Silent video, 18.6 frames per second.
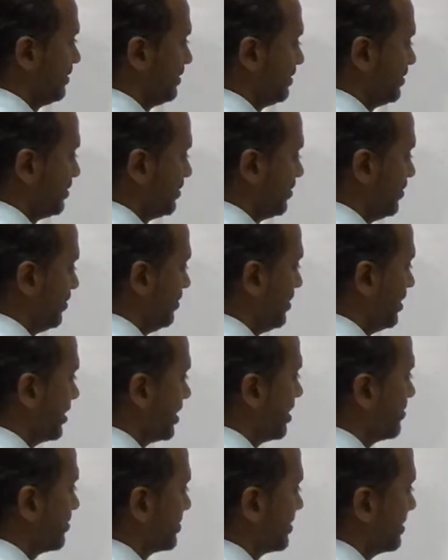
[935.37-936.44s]
so it
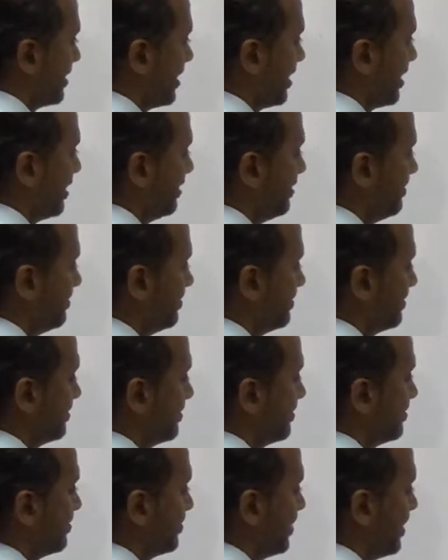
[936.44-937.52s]
becomes 10
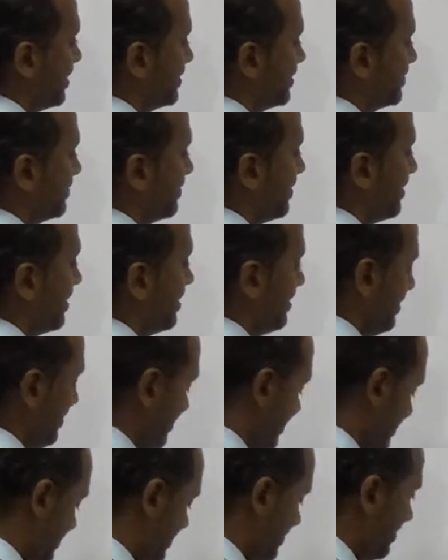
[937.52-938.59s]
plus 5,
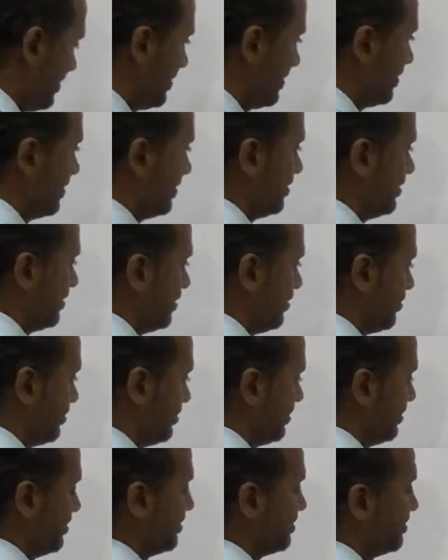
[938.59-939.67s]
the
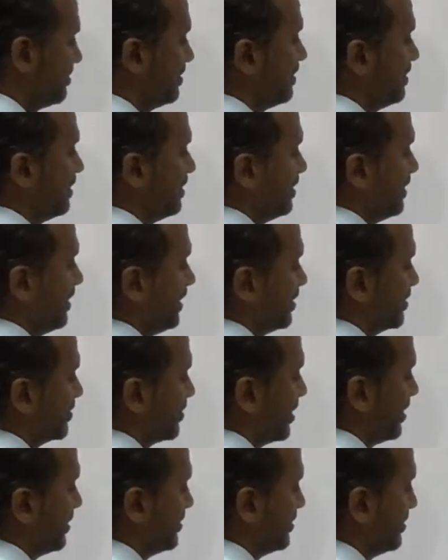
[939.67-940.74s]
original
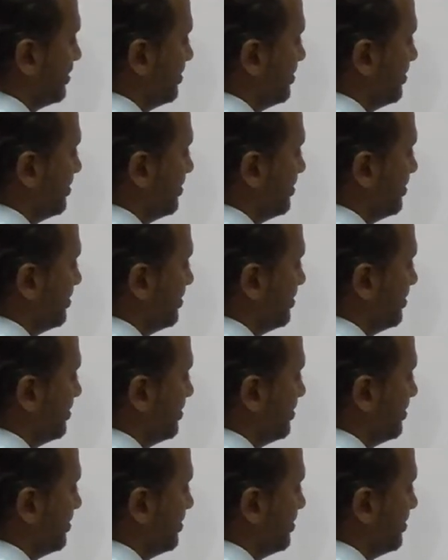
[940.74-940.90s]
expression